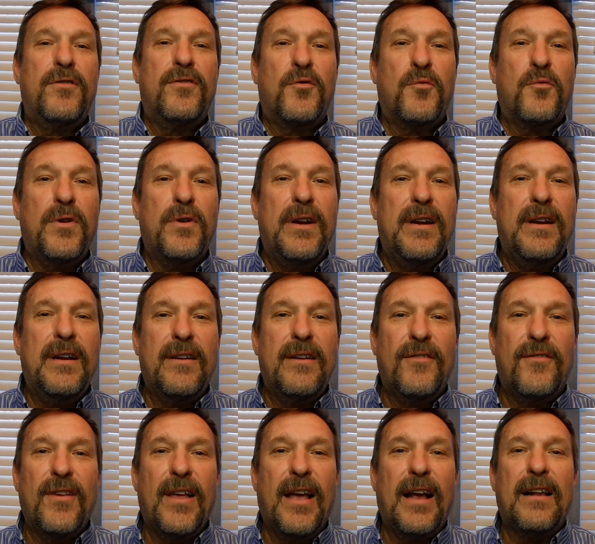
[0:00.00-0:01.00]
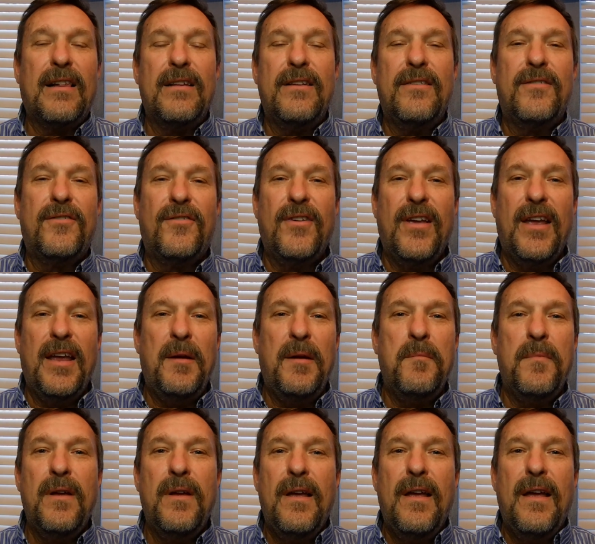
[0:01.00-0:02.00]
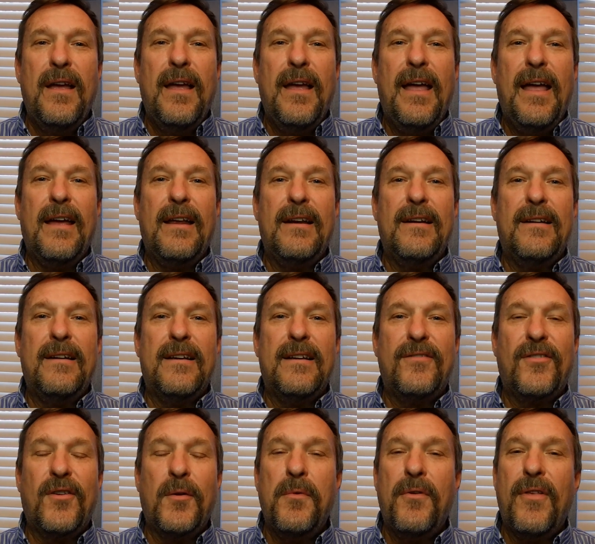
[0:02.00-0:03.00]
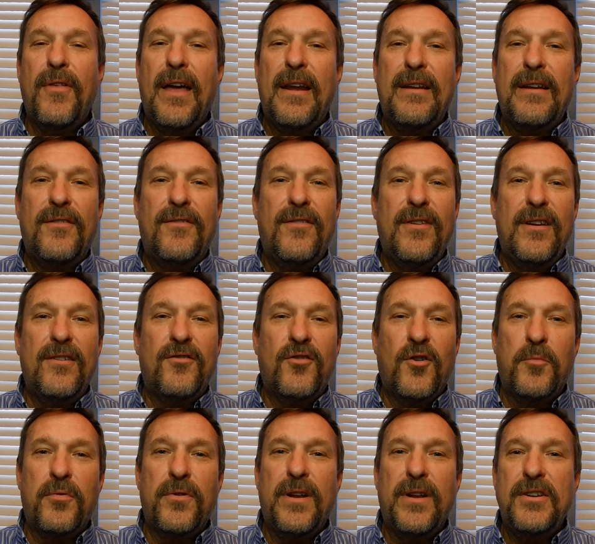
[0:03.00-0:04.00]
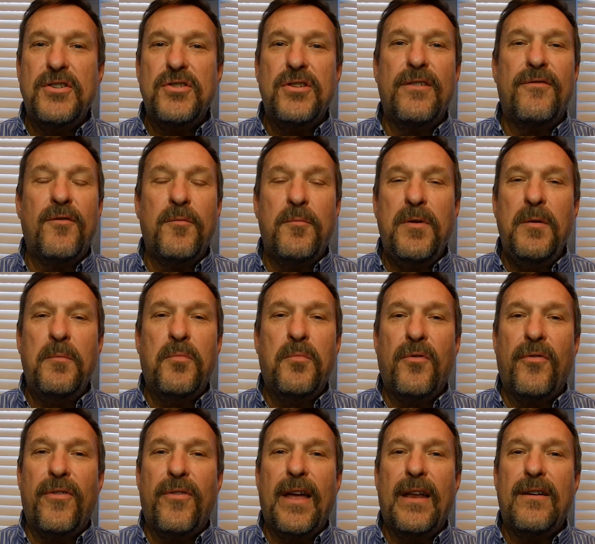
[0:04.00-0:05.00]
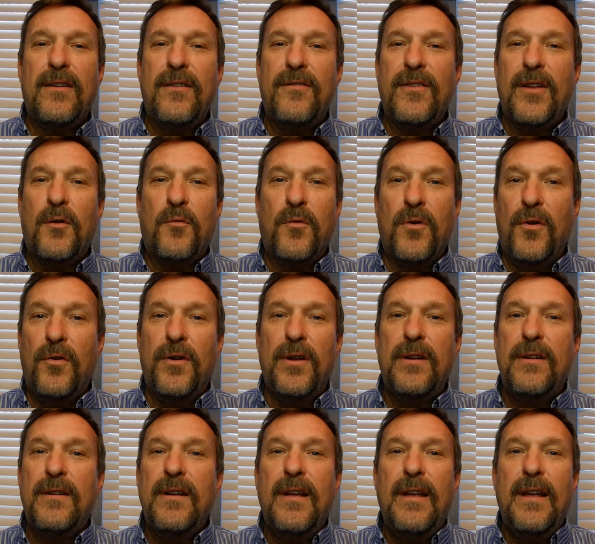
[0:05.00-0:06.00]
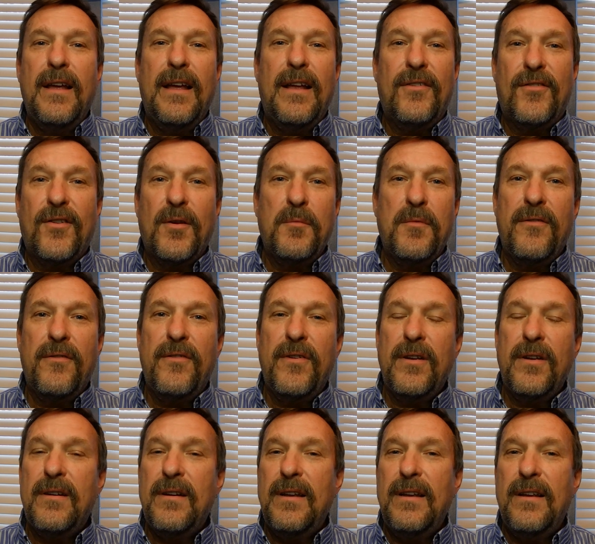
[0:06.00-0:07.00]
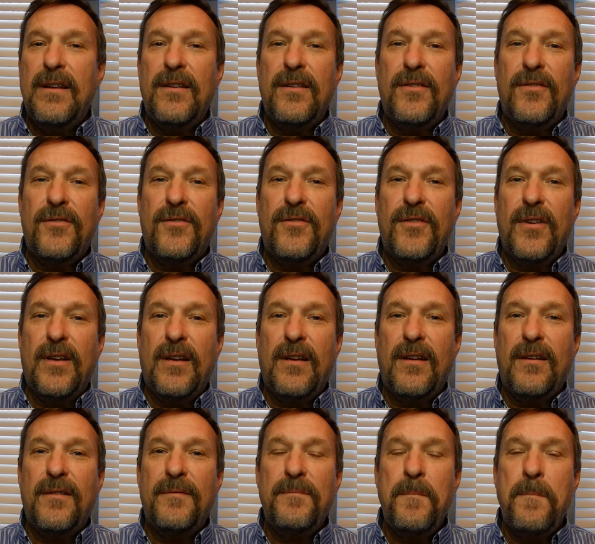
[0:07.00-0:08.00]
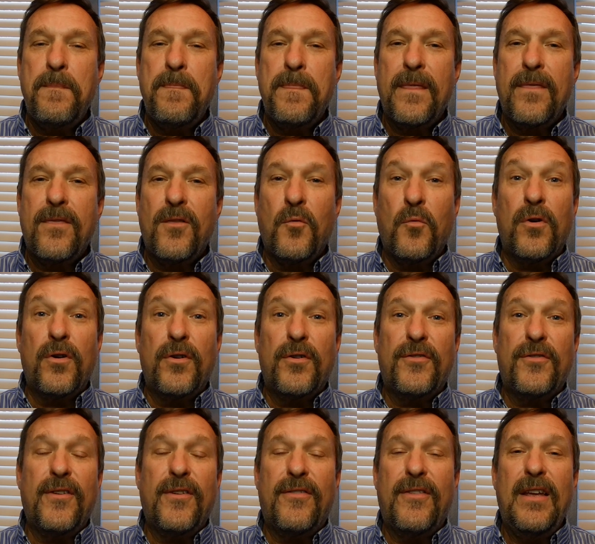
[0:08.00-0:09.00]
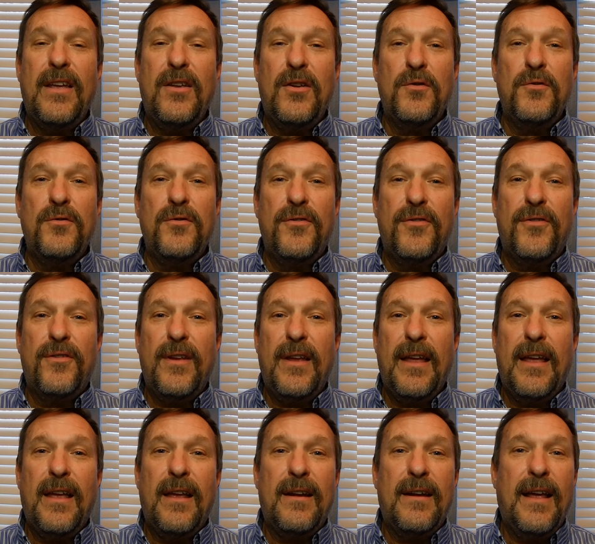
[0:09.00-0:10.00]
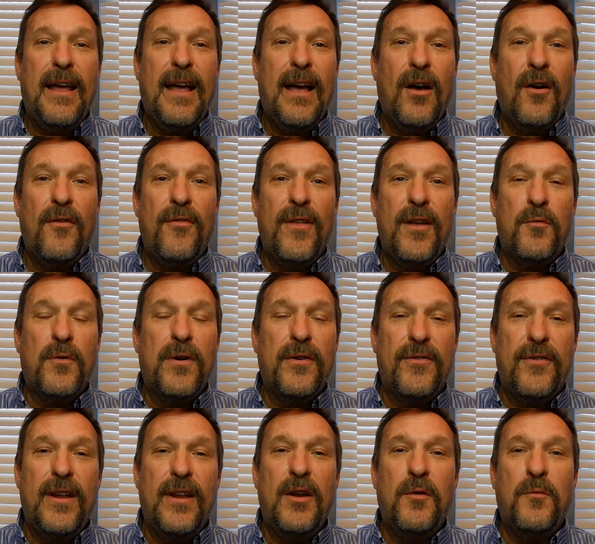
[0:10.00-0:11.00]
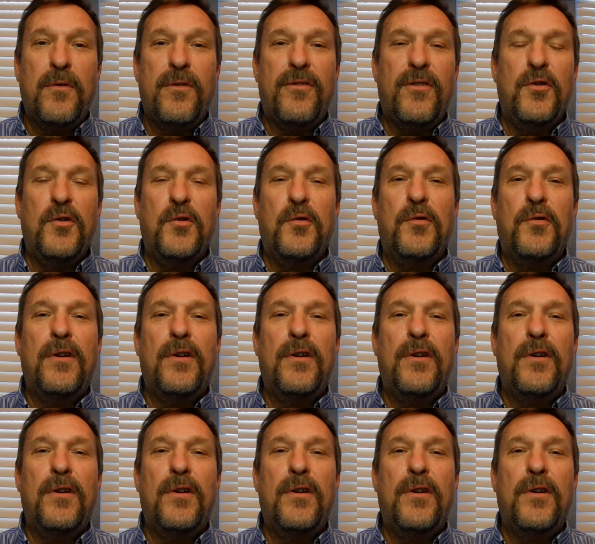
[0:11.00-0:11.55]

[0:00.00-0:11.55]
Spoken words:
read exactly the same. And some of that is the interpretation of the people that wrote it, and some of it is the words that they use and how they resonate with you.